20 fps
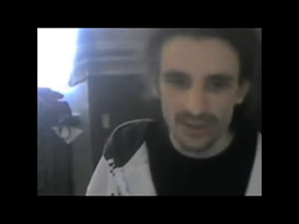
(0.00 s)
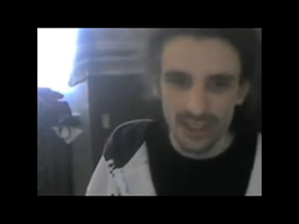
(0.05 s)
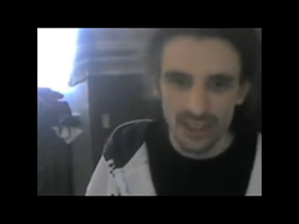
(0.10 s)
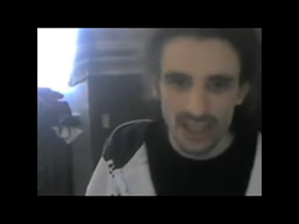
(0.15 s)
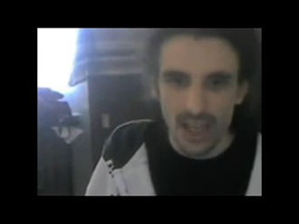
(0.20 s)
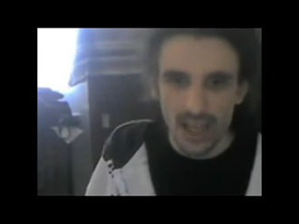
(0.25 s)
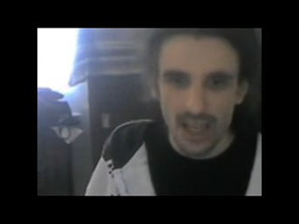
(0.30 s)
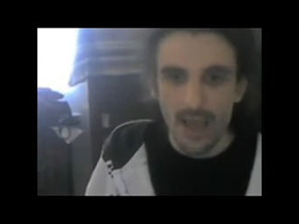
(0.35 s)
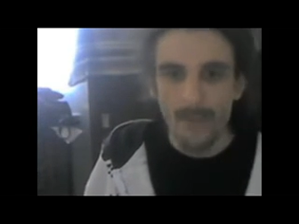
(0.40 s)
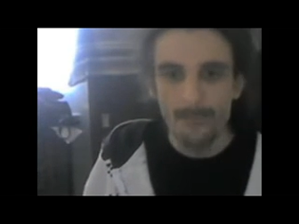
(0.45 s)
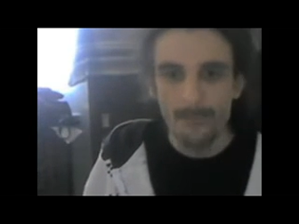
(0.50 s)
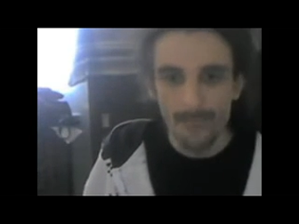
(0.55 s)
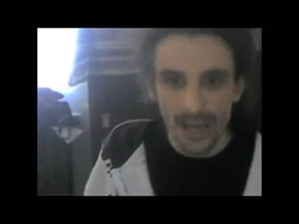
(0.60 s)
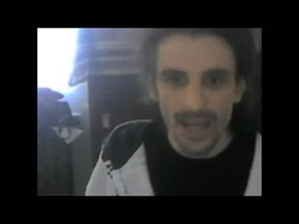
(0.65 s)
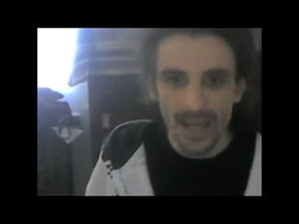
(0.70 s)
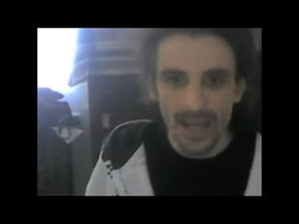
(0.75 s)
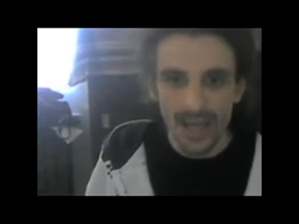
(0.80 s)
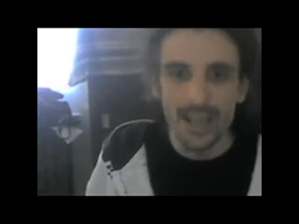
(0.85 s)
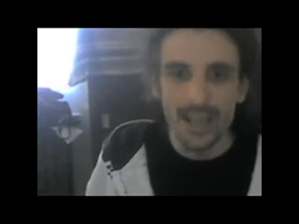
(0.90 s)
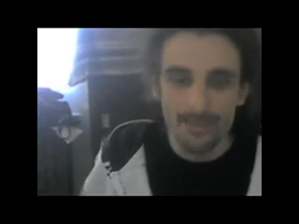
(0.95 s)
by a
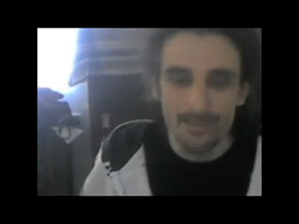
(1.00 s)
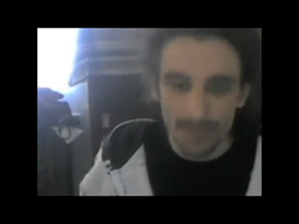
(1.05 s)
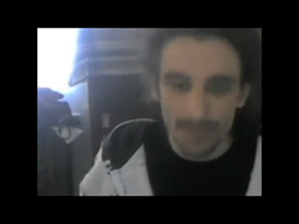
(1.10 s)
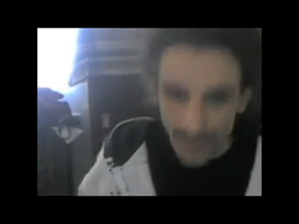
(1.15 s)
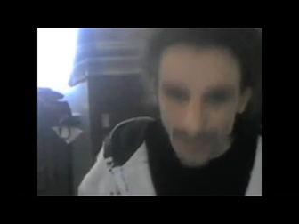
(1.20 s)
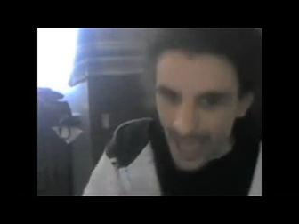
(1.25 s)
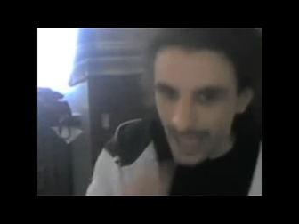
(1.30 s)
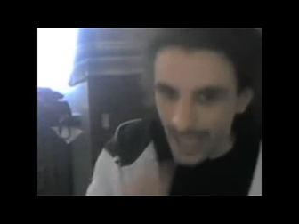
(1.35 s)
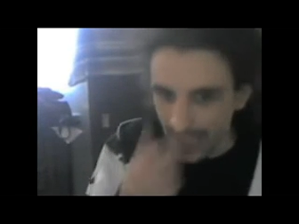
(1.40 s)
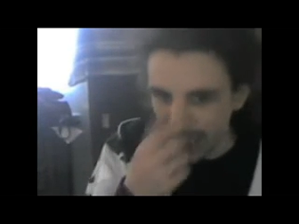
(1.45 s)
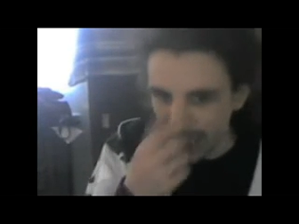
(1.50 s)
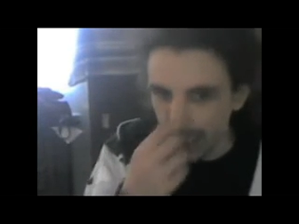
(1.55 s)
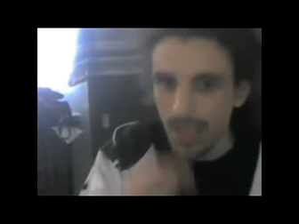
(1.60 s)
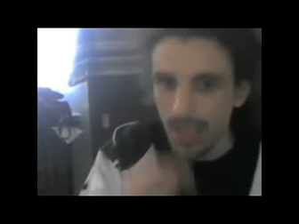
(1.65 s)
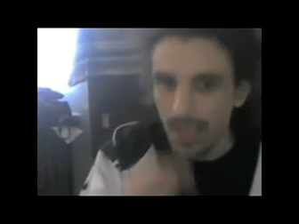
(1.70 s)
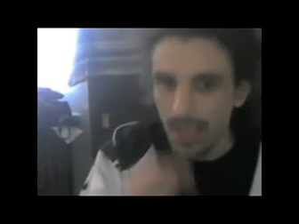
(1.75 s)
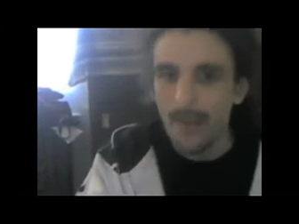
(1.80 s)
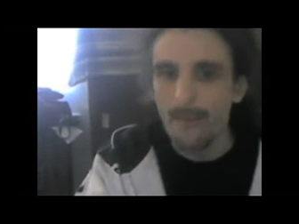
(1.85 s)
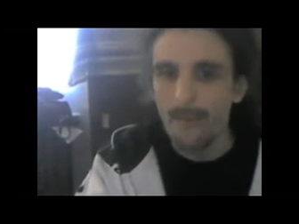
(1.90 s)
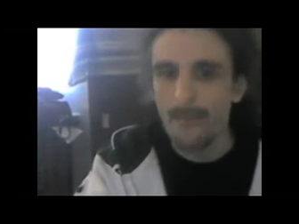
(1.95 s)
black
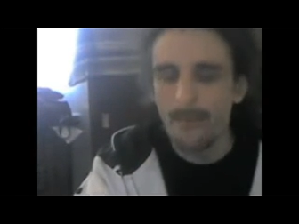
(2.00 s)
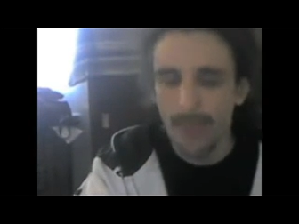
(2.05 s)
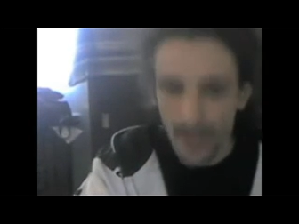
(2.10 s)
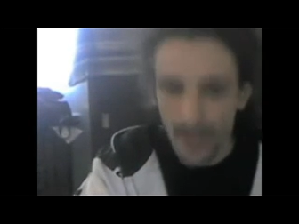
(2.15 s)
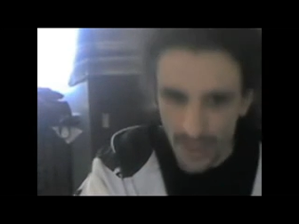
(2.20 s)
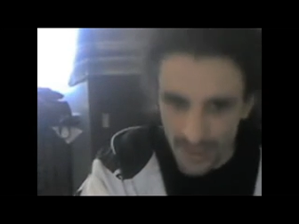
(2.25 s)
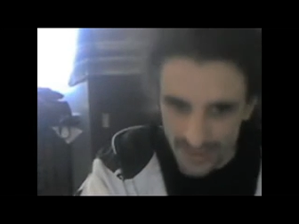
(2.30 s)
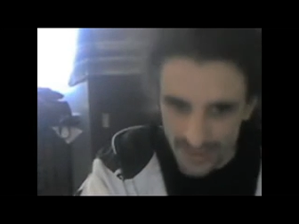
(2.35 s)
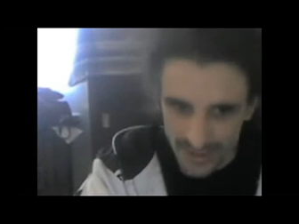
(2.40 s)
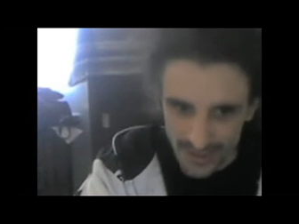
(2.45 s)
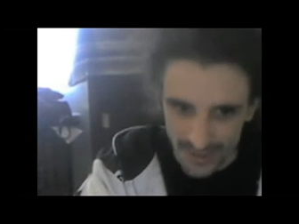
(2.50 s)
person.